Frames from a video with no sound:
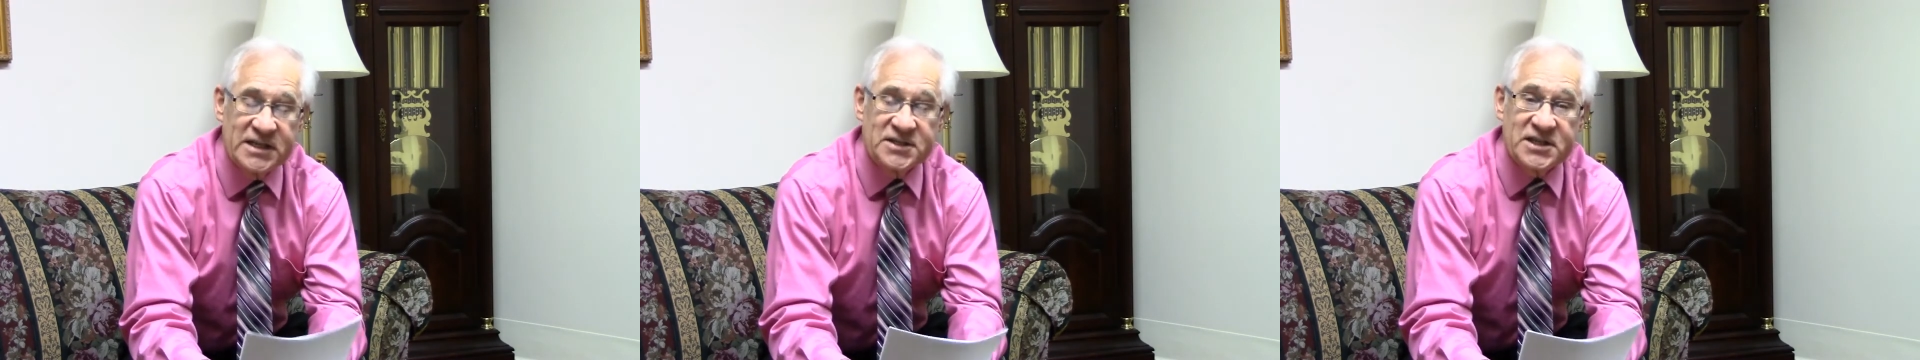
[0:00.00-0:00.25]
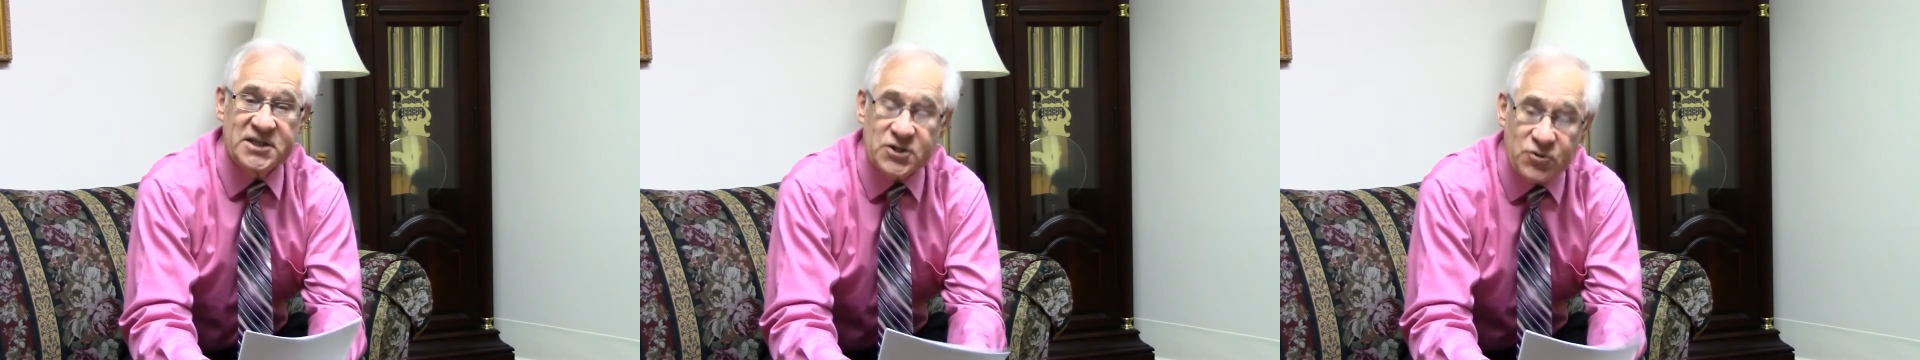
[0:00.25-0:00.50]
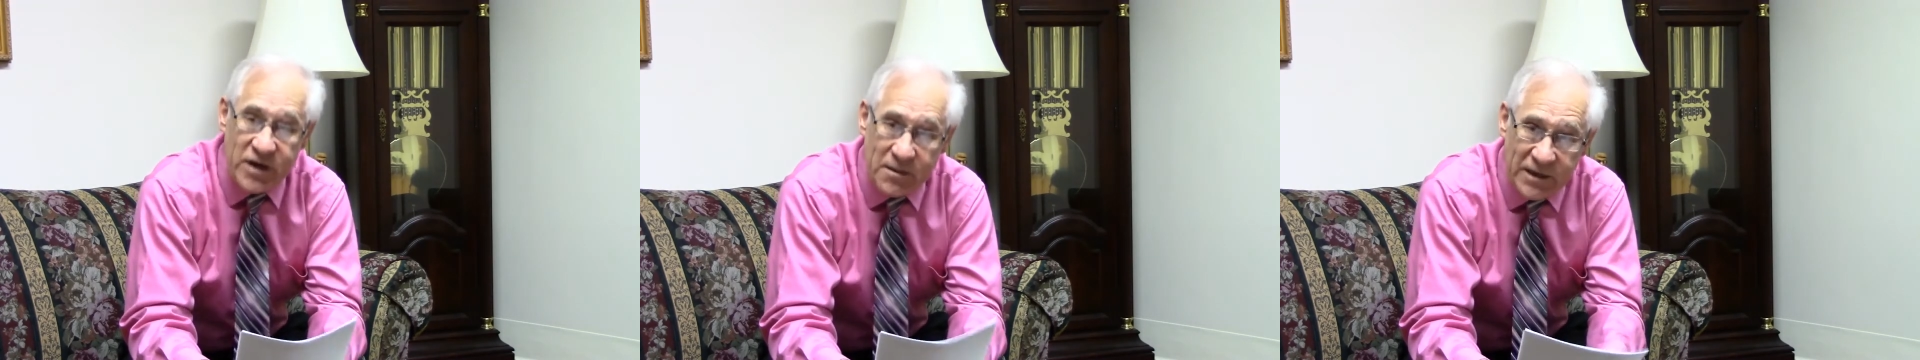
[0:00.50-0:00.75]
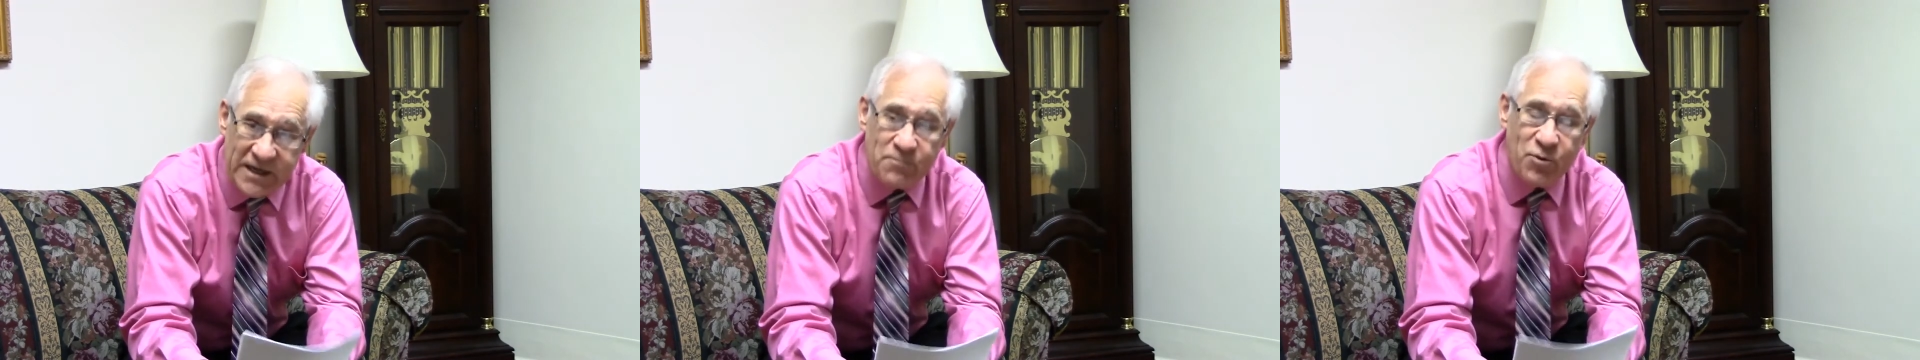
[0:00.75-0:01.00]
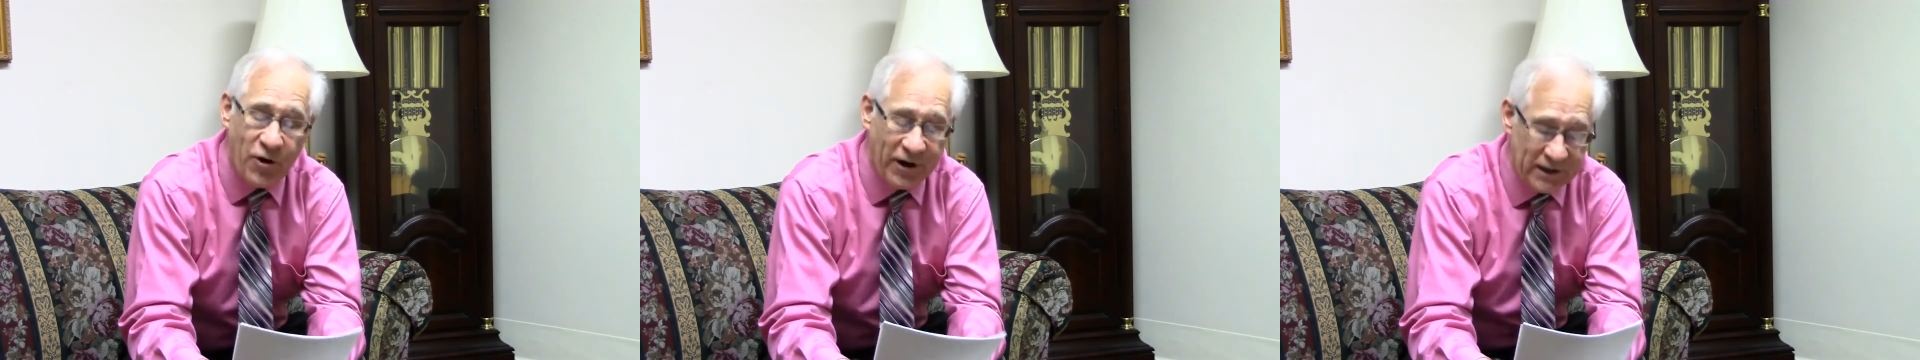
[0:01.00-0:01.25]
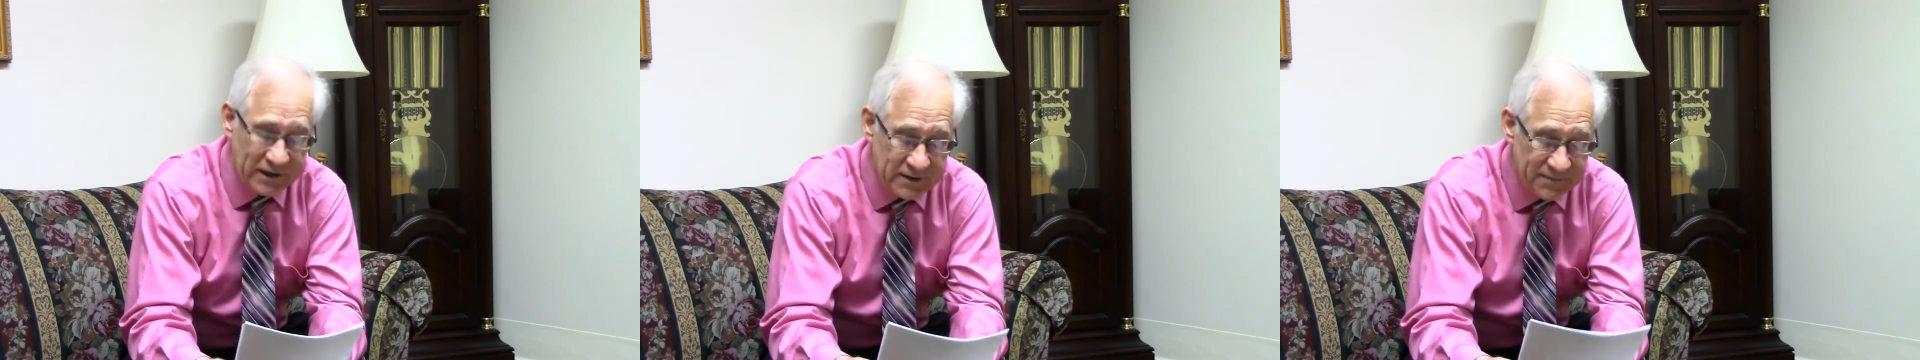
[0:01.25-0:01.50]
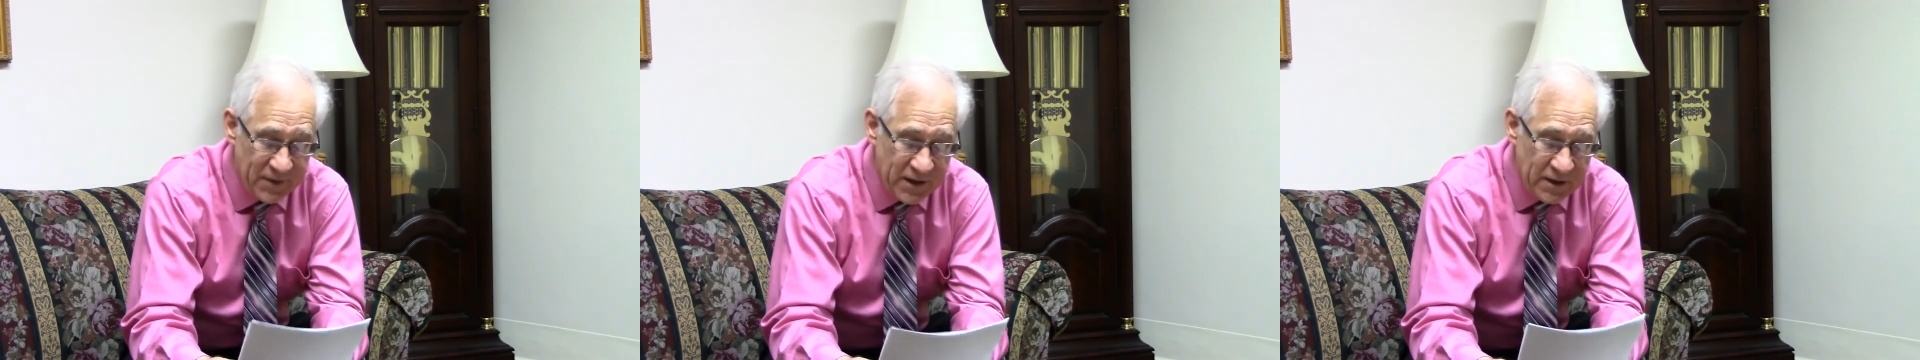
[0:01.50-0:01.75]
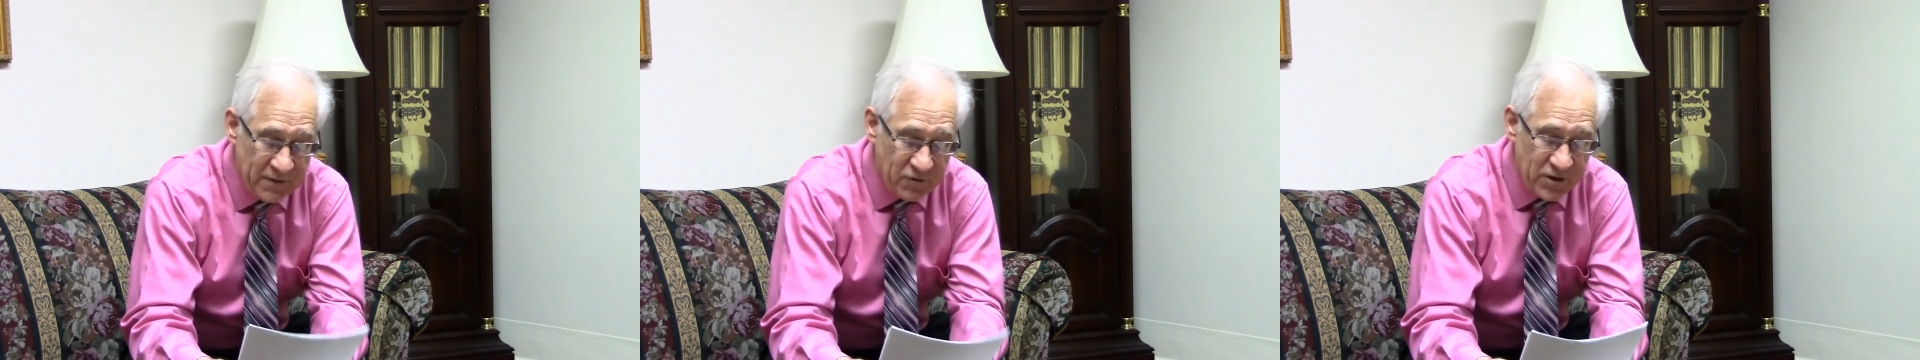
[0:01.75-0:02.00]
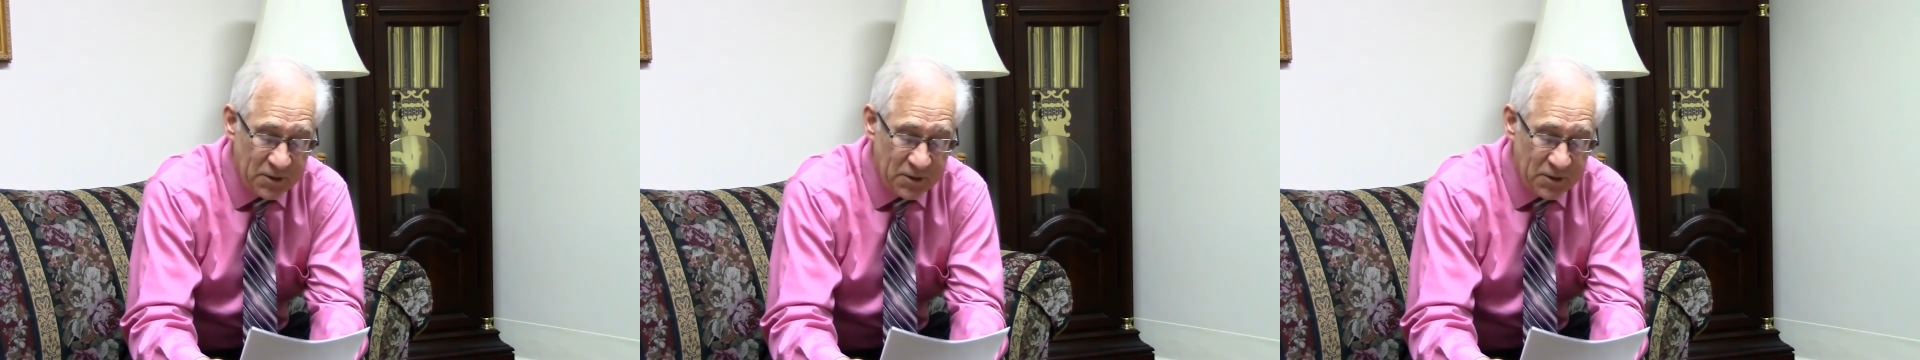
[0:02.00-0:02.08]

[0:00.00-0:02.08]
is extremely important for the